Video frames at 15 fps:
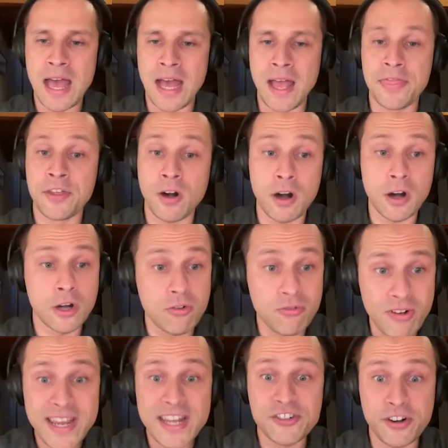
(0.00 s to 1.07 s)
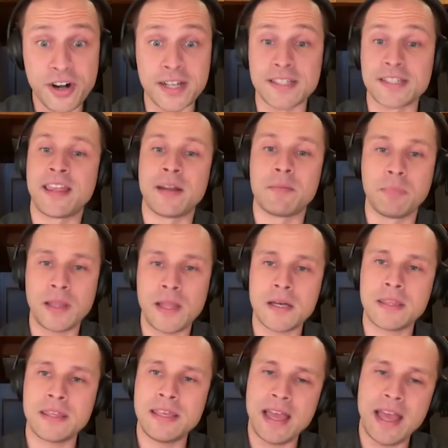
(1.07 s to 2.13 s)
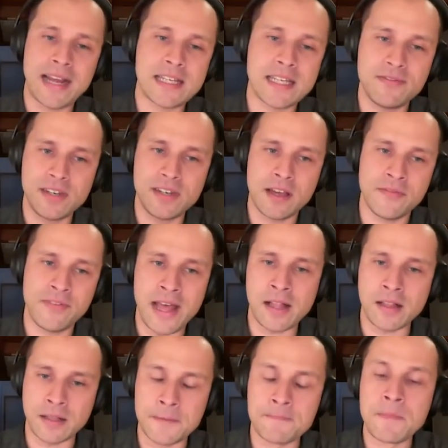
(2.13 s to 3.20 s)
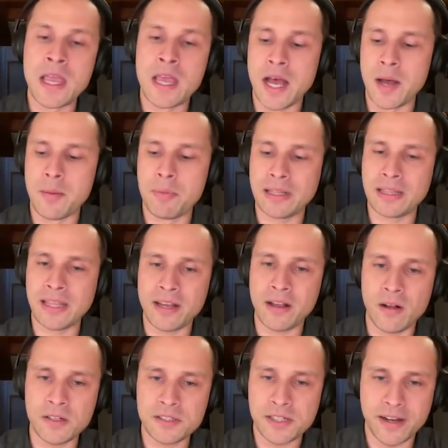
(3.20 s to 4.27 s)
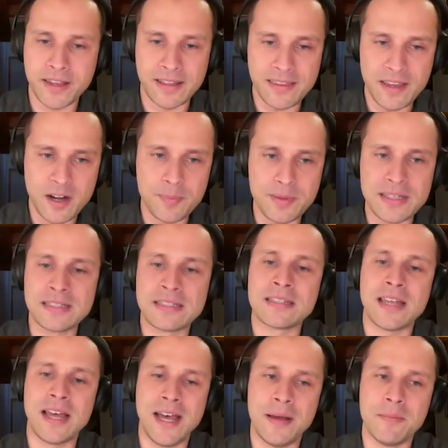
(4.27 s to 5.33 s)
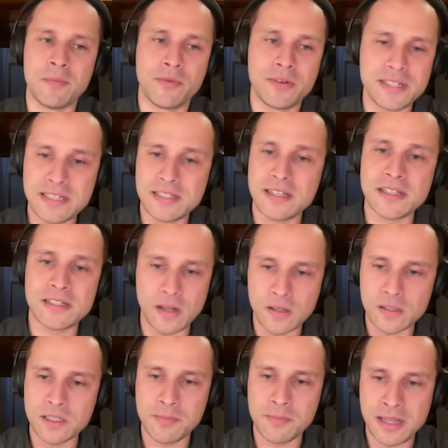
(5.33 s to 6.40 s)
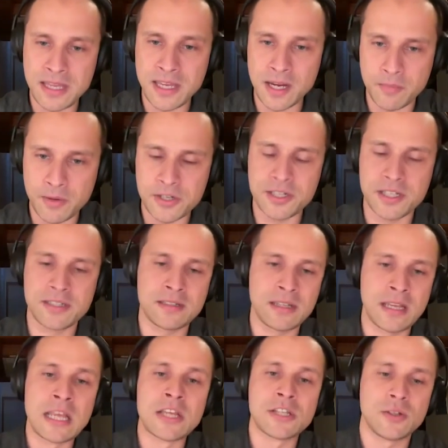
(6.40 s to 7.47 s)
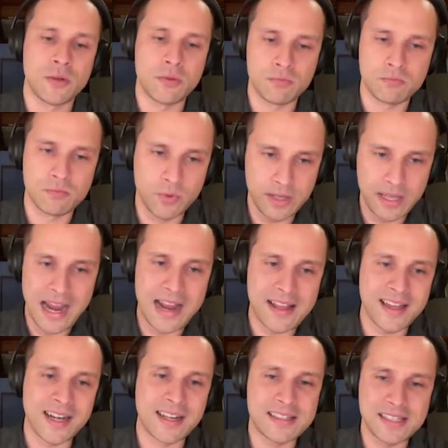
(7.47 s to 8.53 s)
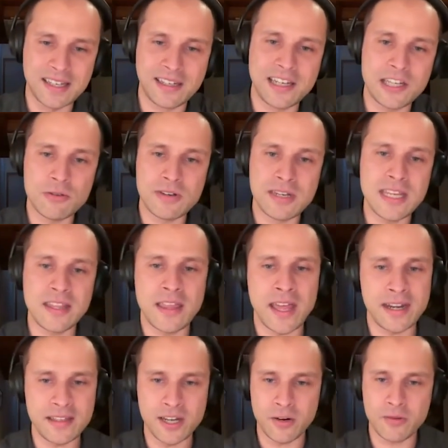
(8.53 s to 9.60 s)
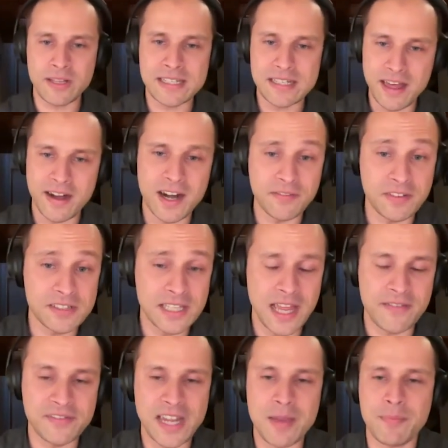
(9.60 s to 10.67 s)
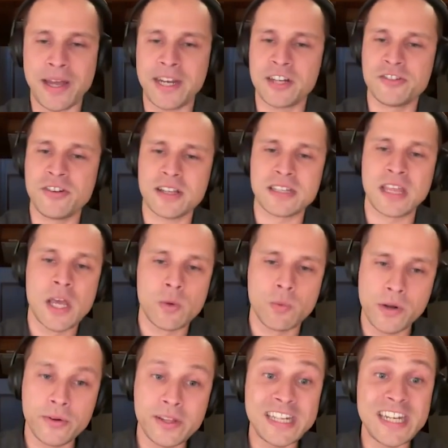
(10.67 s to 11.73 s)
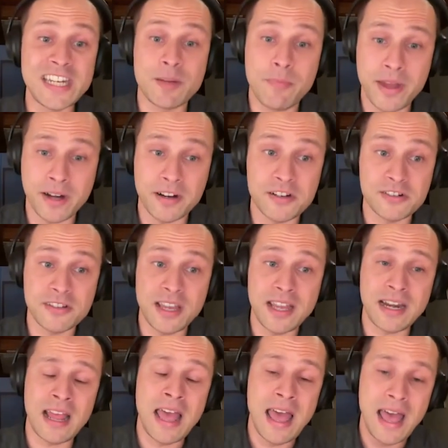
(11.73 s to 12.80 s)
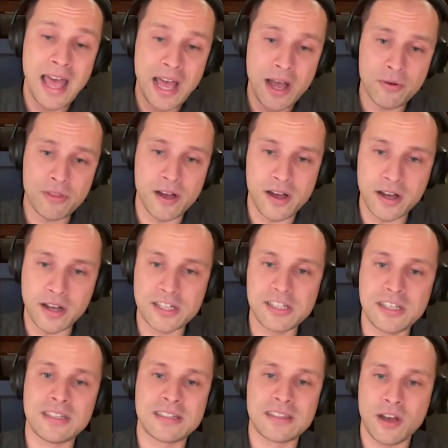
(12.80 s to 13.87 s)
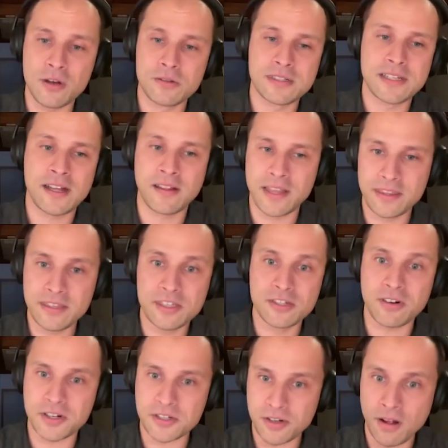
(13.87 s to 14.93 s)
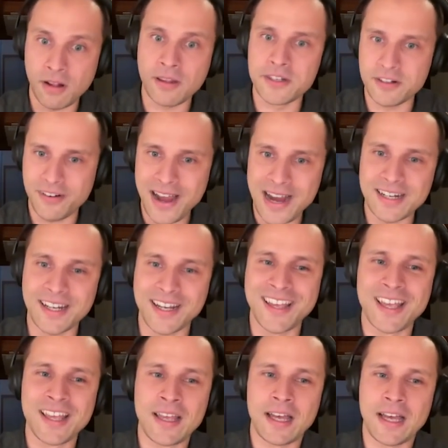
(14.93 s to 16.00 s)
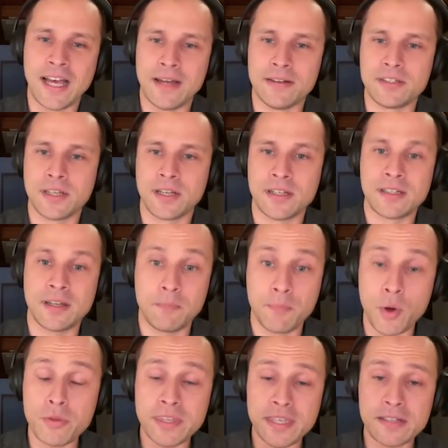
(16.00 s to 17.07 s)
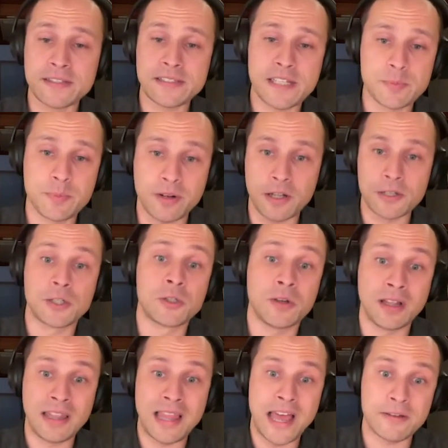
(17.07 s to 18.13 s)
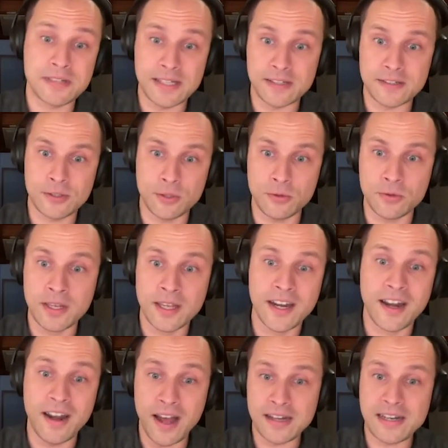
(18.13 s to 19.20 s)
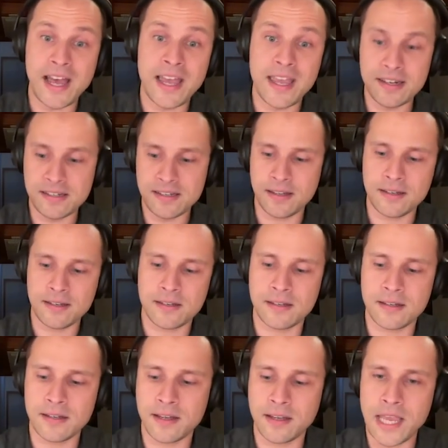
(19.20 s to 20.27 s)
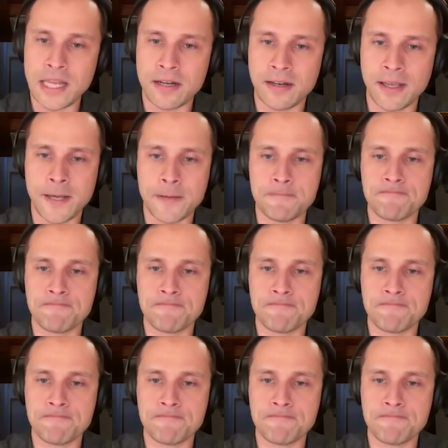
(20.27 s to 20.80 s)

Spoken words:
There are great drugs that block the activity of ALK, but like all targeted therapies, resistance ultimately emerges. So really highlighting this continued need that it's not enough to just have tight binding drugs. We really need to better understand how the oncogenes, the host cell, and these drugs are all interacting to both kill cells, but also to allow cells to not die and to gain